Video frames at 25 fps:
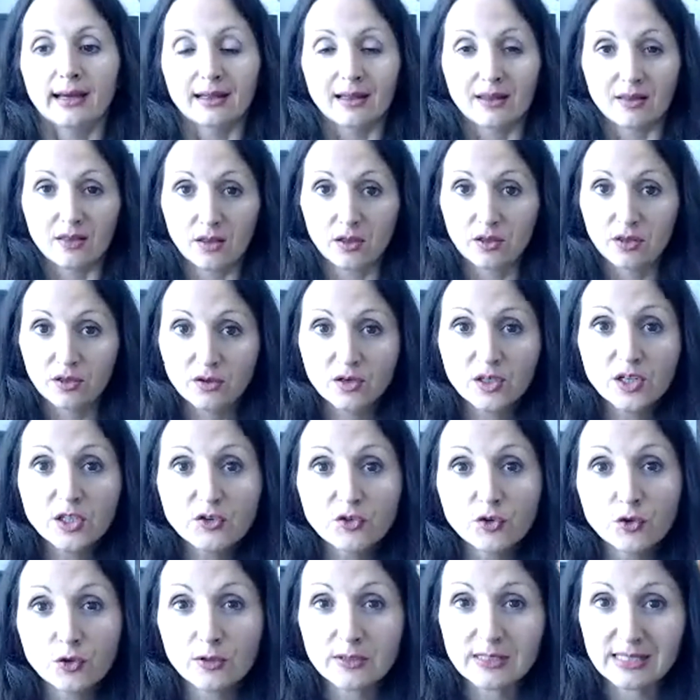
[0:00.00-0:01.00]
The third
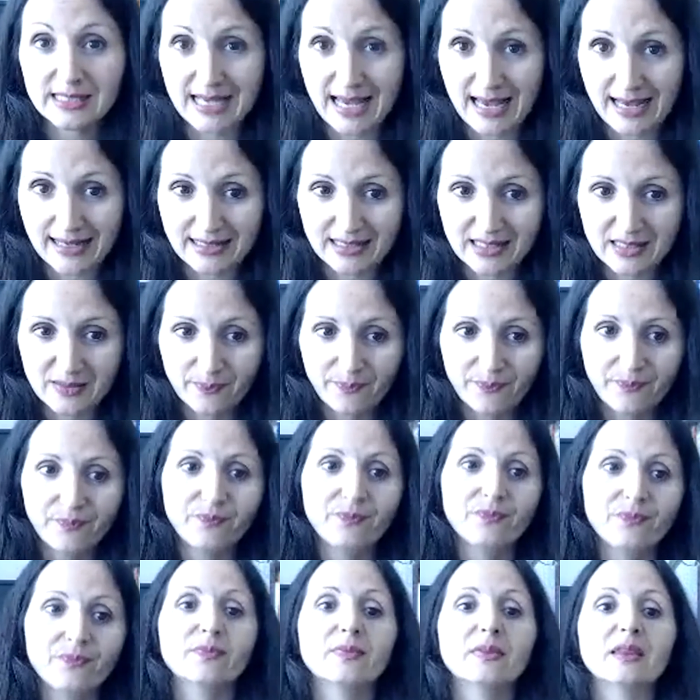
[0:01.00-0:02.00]
rule says
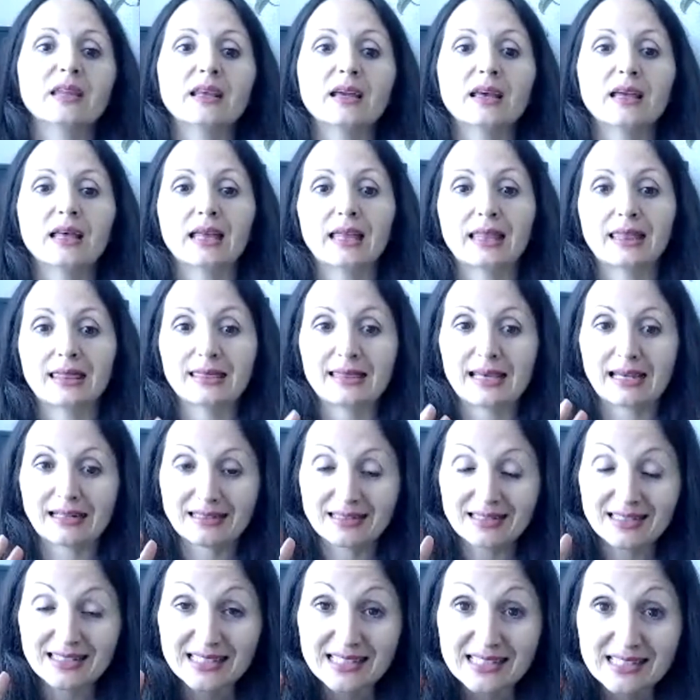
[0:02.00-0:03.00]

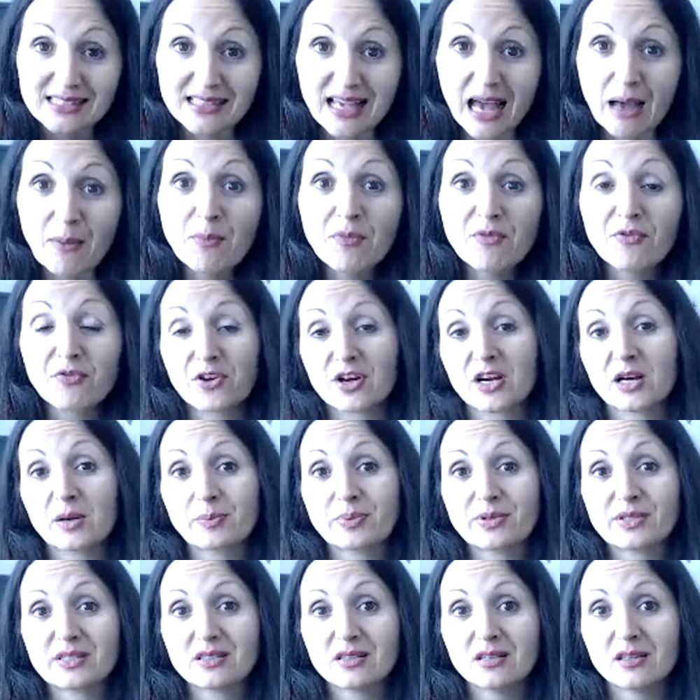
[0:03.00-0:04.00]
that some
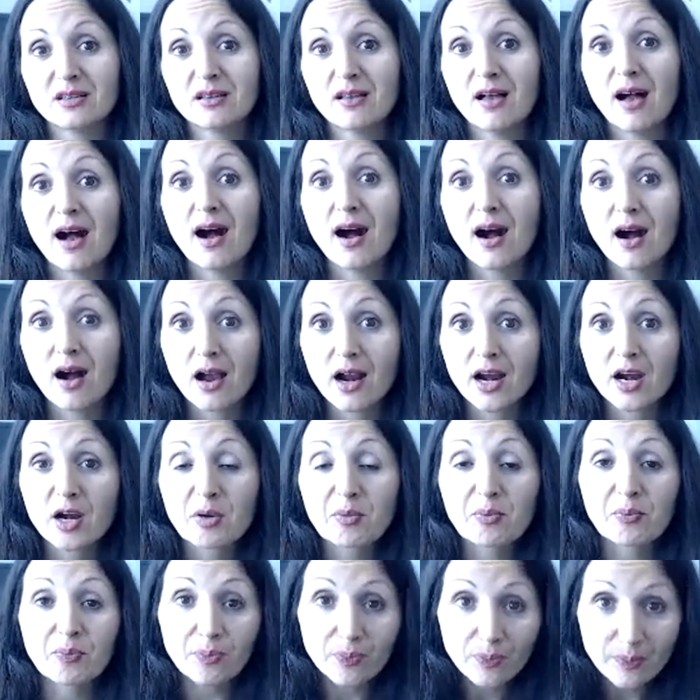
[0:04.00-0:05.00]
verbs
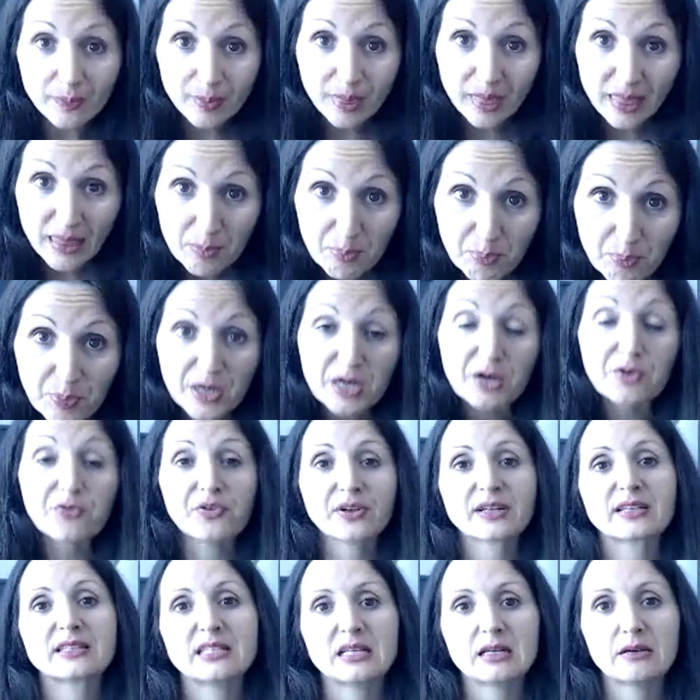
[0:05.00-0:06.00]
are
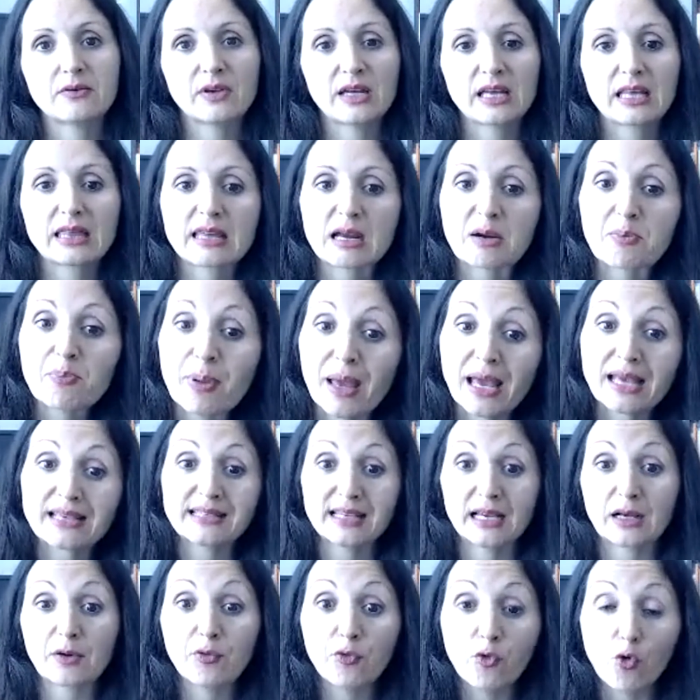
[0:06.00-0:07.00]
perfective in their
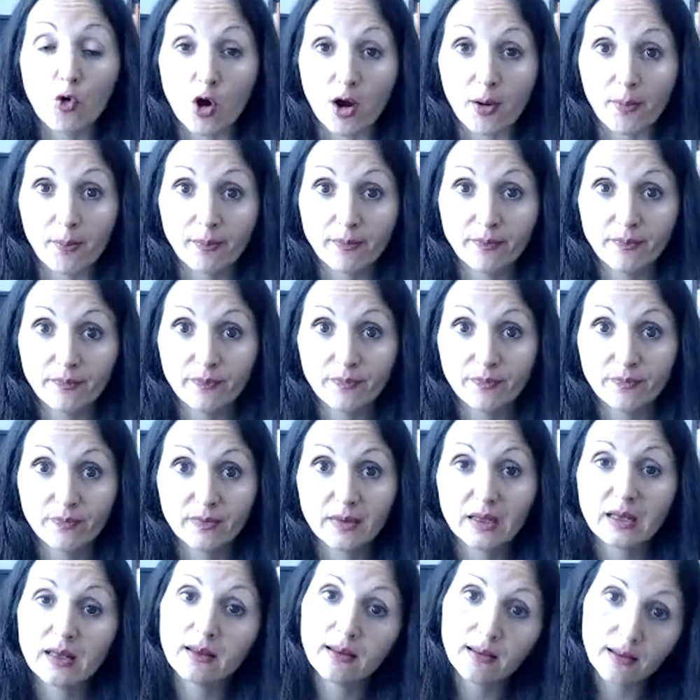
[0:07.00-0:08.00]
basic form.
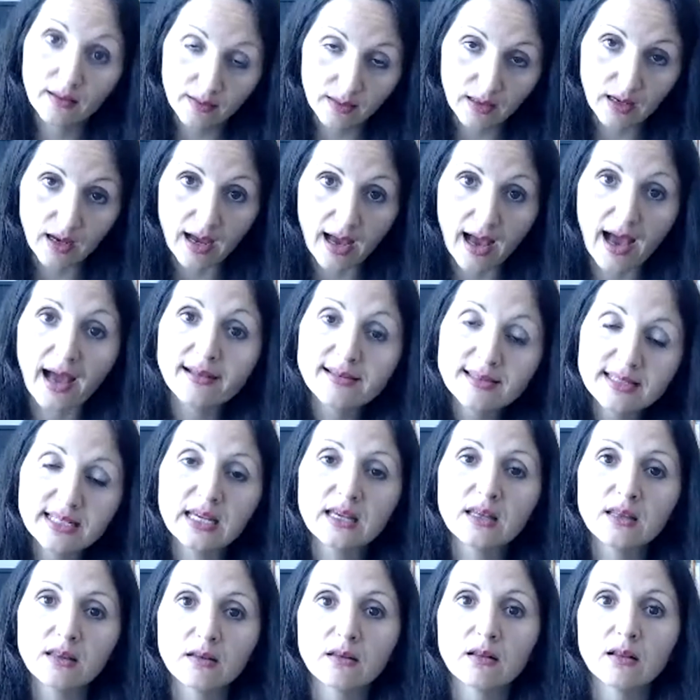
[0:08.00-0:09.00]
I'd
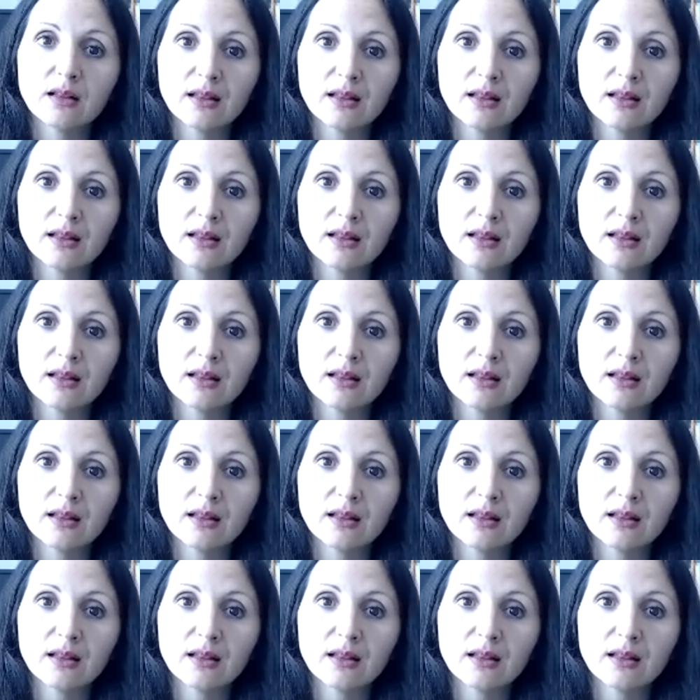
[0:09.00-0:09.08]
say